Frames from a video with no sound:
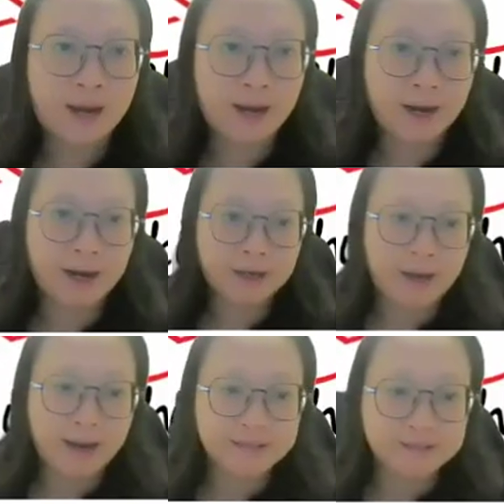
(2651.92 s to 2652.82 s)
an
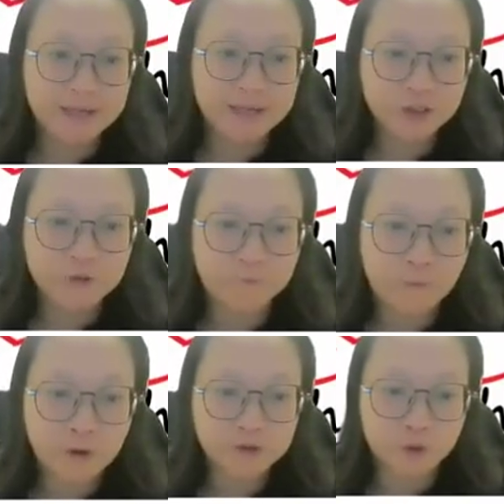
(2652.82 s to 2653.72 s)
extension
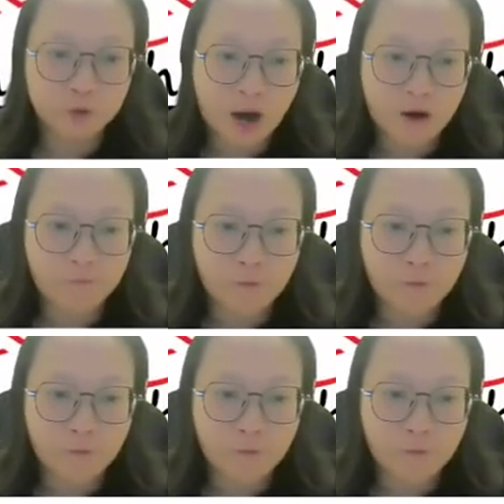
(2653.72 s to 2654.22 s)
force graph